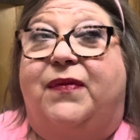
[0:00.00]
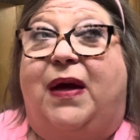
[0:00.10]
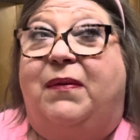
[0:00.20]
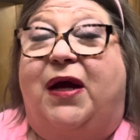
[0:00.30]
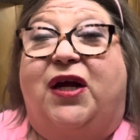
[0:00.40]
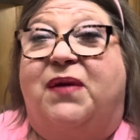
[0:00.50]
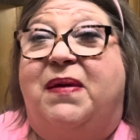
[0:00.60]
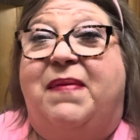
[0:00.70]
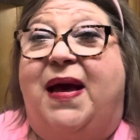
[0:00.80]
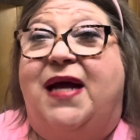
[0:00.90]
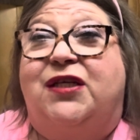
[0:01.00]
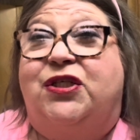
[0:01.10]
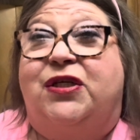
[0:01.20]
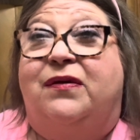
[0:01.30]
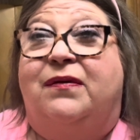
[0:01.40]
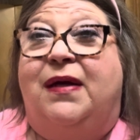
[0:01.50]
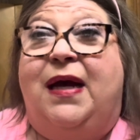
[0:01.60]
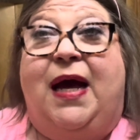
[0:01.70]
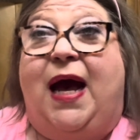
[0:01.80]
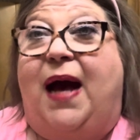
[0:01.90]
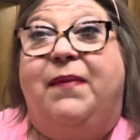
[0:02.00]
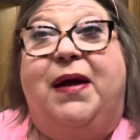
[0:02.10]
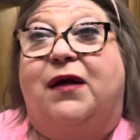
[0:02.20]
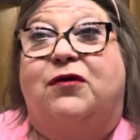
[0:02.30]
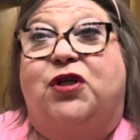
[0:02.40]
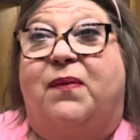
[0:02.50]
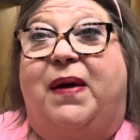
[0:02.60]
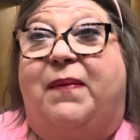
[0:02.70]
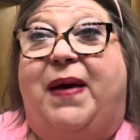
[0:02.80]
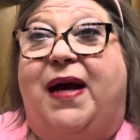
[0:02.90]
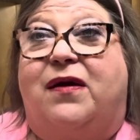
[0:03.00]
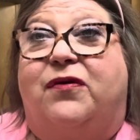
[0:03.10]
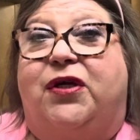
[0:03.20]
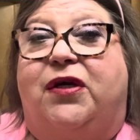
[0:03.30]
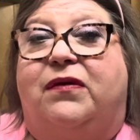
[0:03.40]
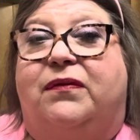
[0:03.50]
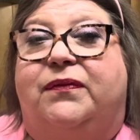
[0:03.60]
I'm not going to be mad at you. I'm not going to turn my back on you.